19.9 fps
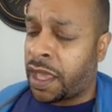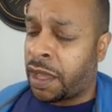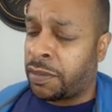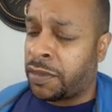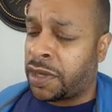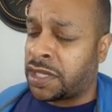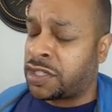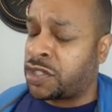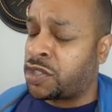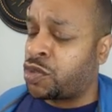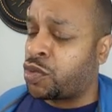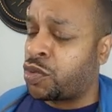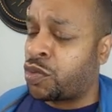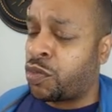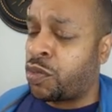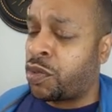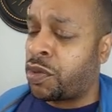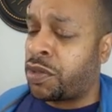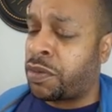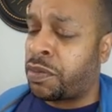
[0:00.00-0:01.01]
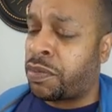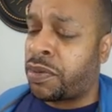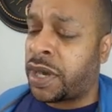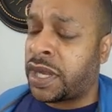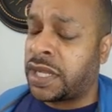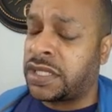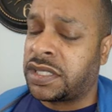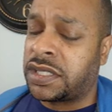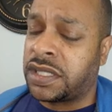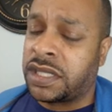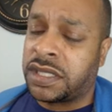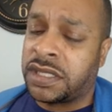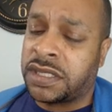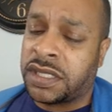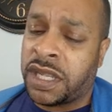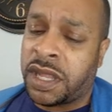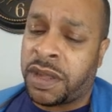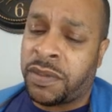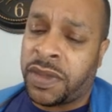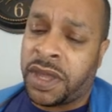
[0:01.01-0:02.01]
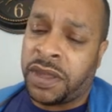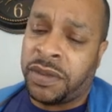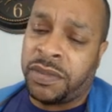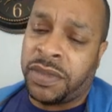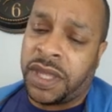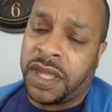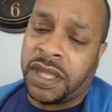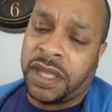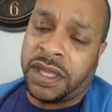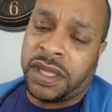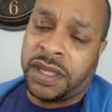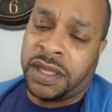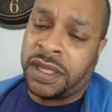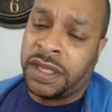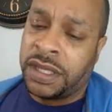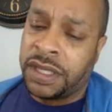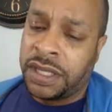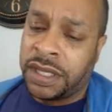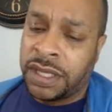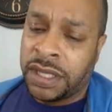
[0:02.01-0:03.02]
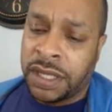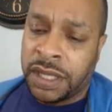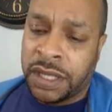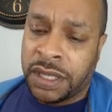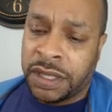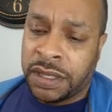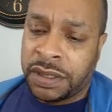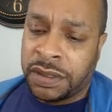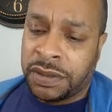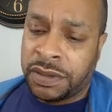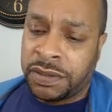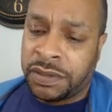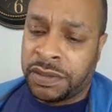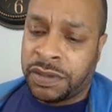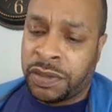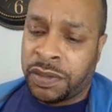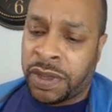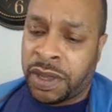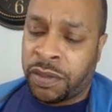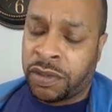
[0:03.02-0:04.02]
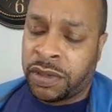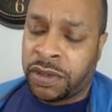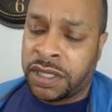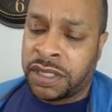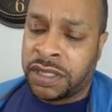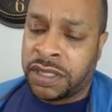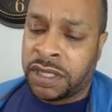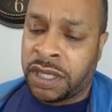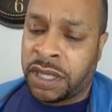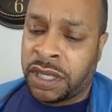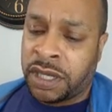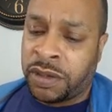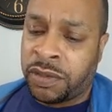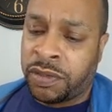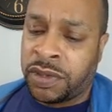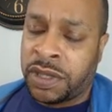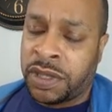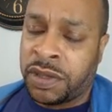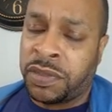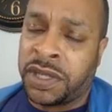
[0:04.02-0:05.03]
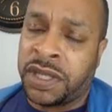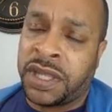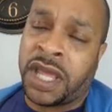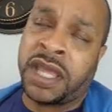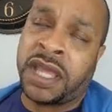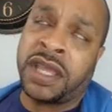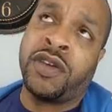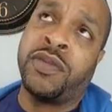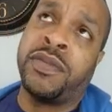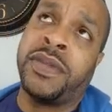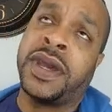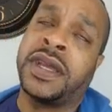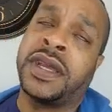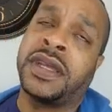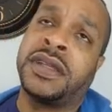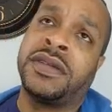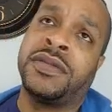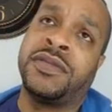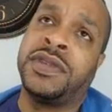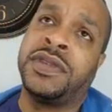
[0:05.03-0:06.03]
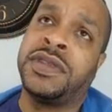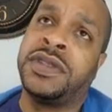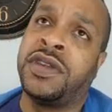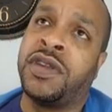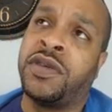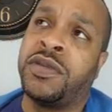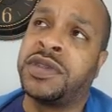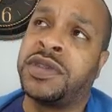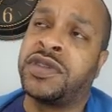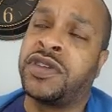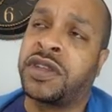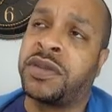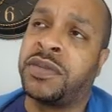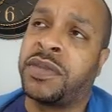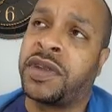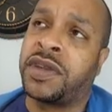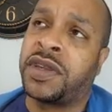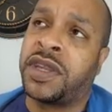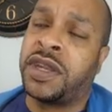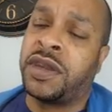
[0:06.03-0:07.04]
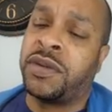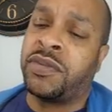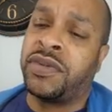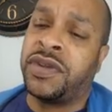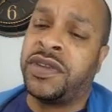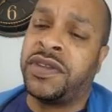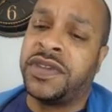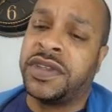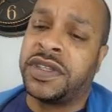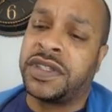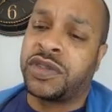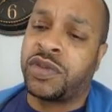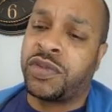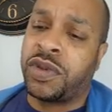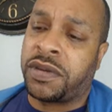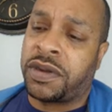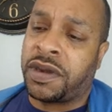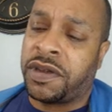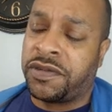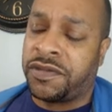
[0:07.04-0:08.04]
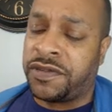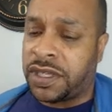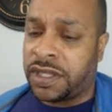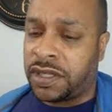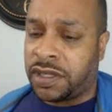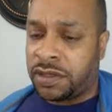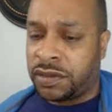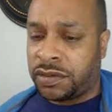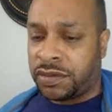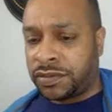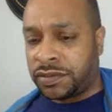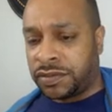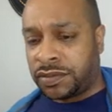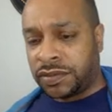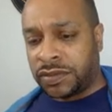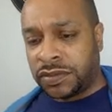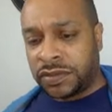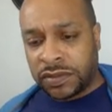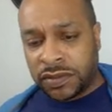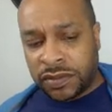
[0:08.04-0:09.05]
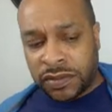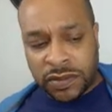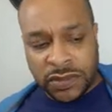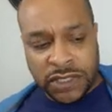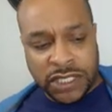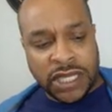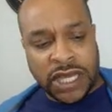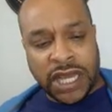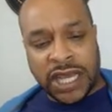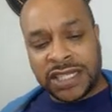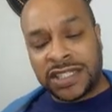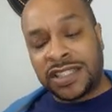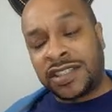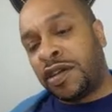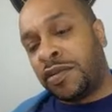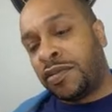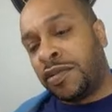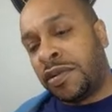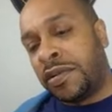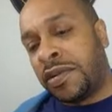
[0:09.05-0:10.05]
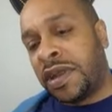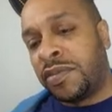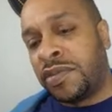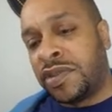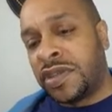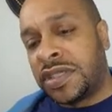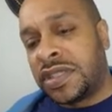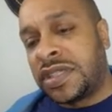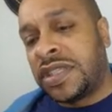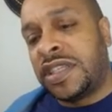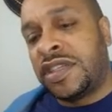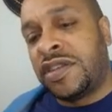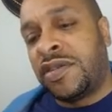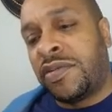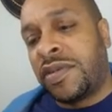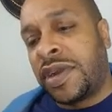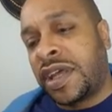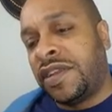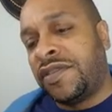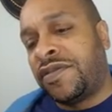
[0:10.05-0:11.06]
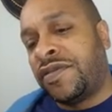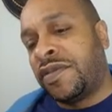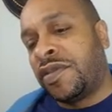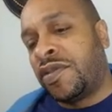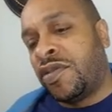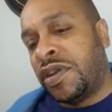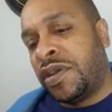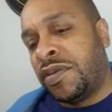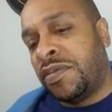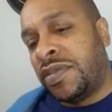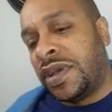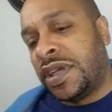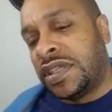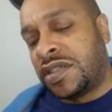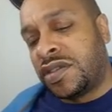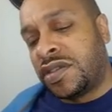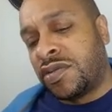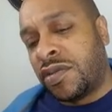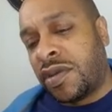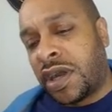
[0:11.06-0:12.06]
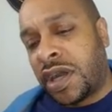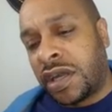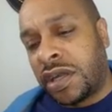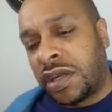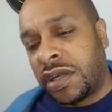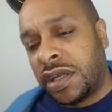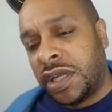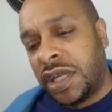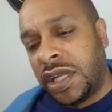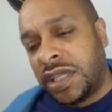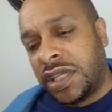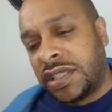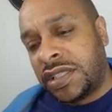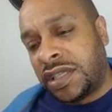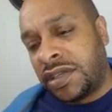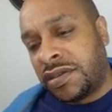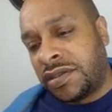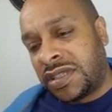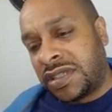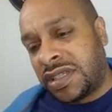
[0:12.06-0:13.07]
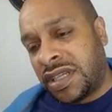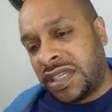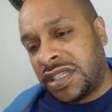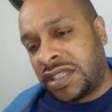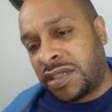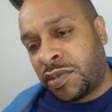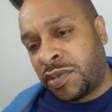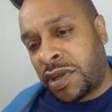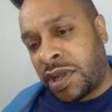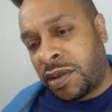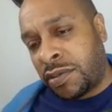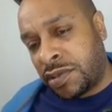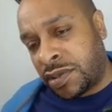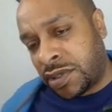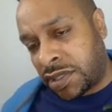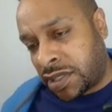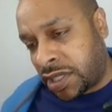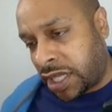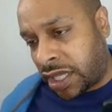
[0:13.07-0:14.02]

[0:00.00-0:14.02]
I'm not sure where the price is, and that may be. You may want to, uh, we, but then go back. We, you know, we talked about that in a previous quick route video. I just thought we were able to send directly from Coinbase to our Terra station when I was